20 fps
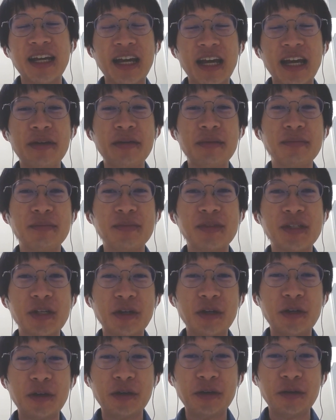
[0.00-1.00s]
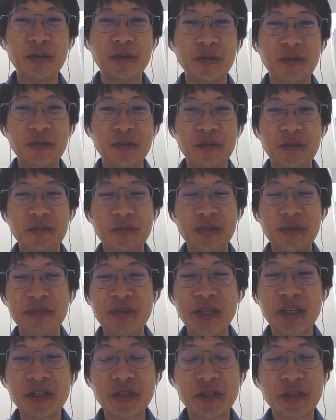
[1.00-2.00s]
And so my
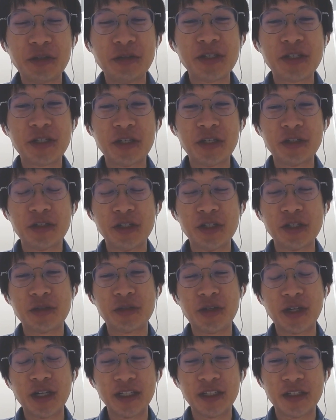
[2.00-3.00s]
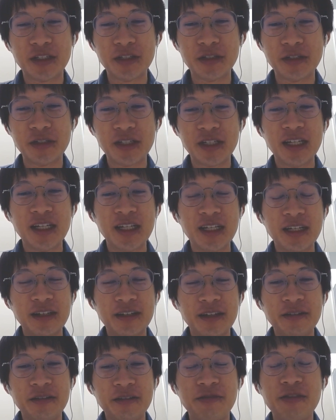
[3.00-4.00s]
PhD research is trying to
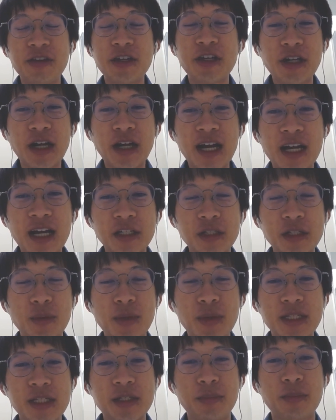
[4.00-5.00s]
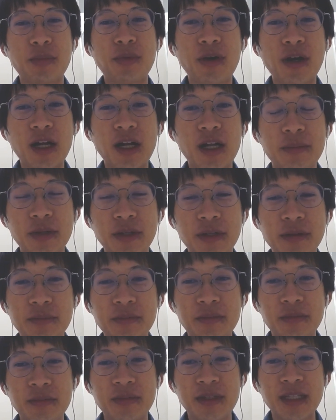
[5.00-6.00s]
figure out what's the
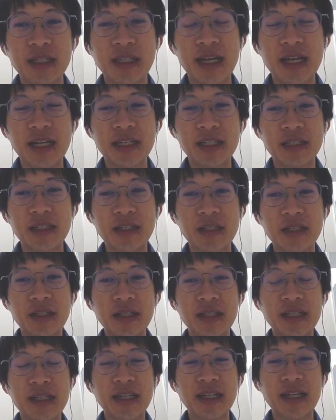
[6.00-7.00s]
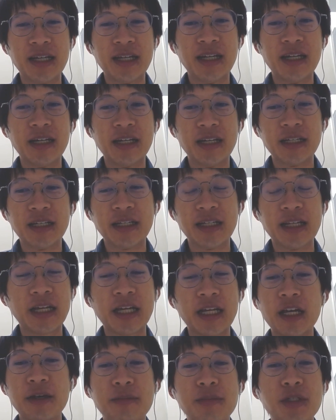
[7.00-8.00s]
problem that
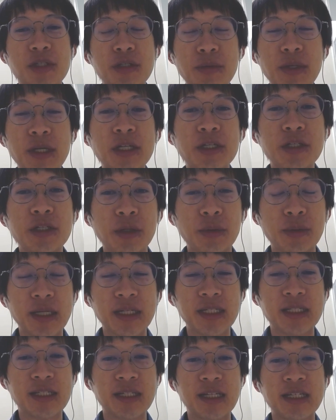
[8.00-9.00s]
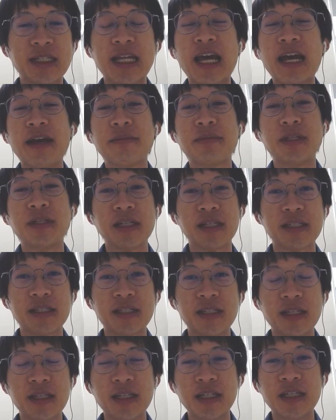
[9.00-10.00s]
comes to integrate these
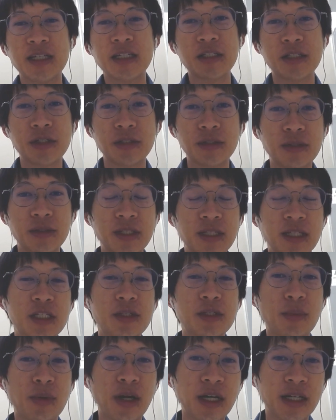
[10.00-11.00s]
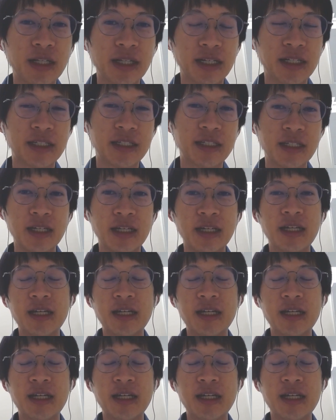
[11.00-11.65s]
haptics into these products.